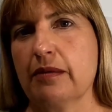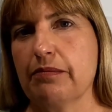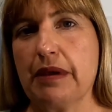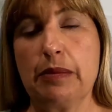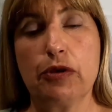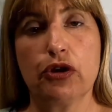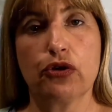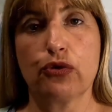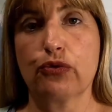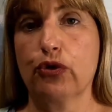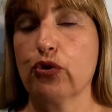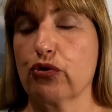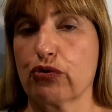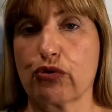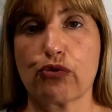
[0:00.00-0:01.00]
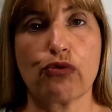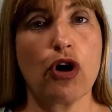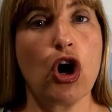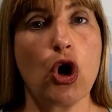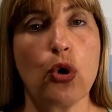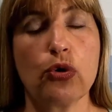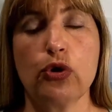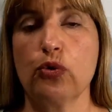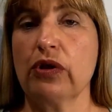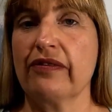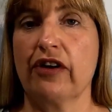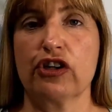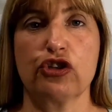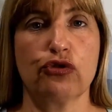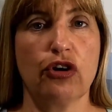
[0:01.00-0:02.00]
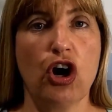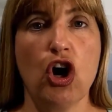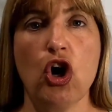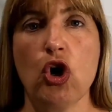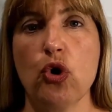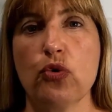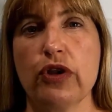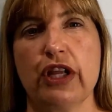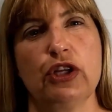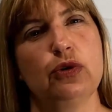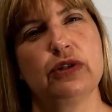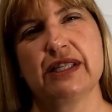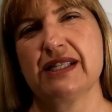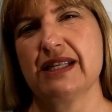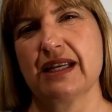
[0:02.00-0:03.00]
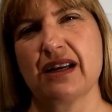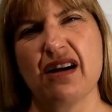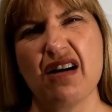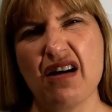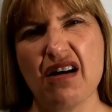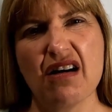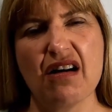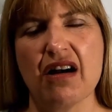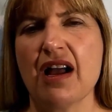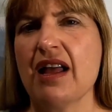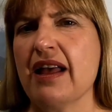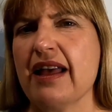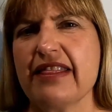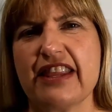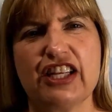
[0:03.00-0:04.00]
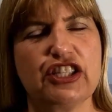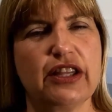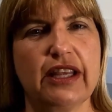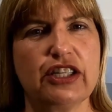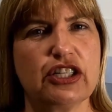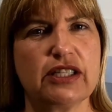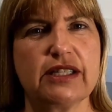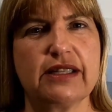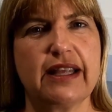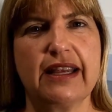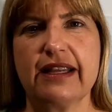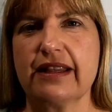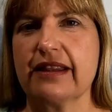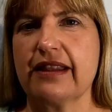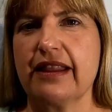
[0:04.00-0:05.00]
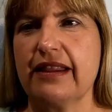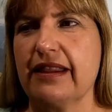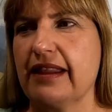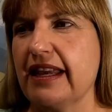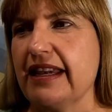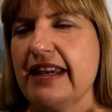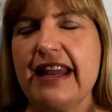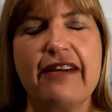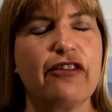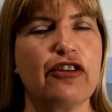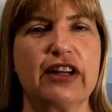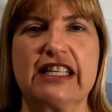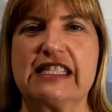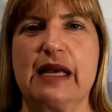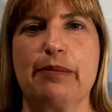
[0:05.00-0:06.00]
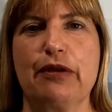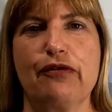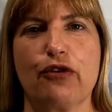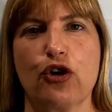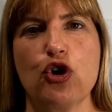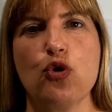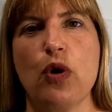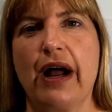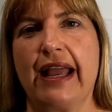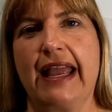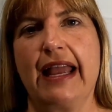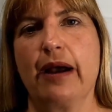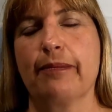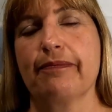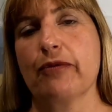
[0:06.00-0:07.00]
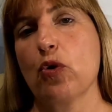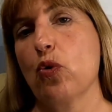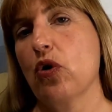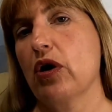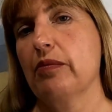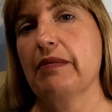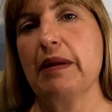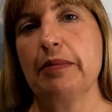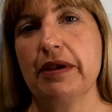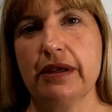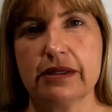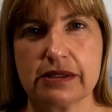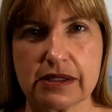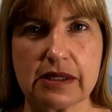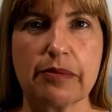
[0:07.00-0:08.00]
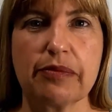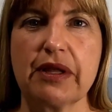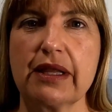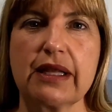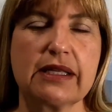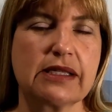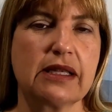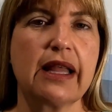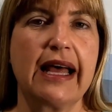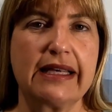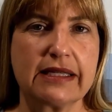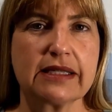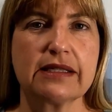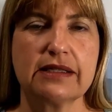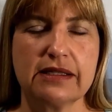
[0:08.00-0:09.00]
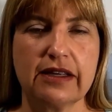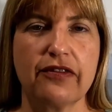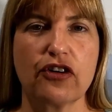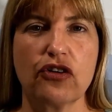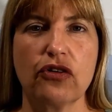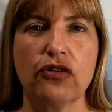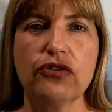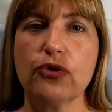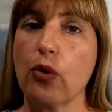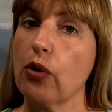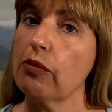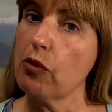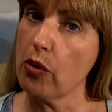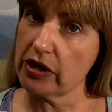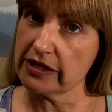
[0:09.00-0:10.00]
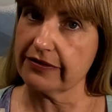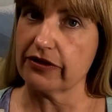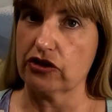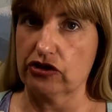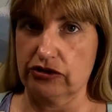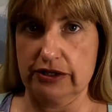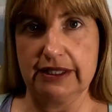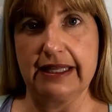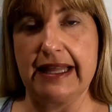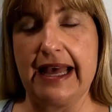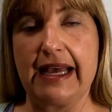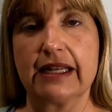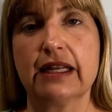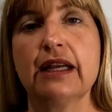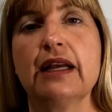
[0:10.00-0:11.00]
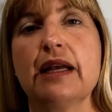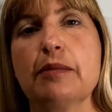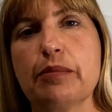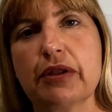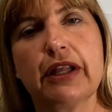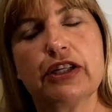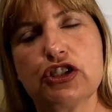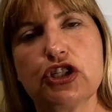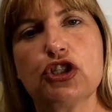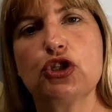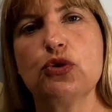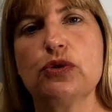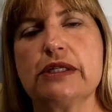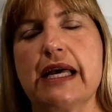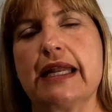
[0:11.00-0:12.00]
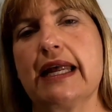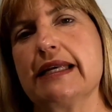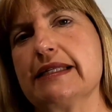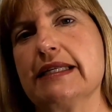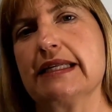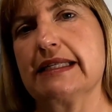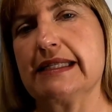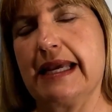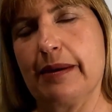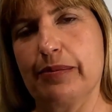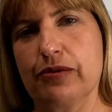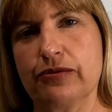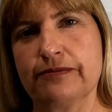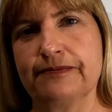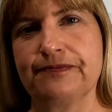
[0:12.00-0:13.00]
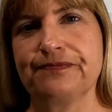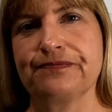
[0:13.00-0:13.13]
Maybe you're grown, you live on your own, and you just think, oh, they never accept me for who I am. Or maybe it's something that's less difficult or more difficult than that. But let's just use that as an example.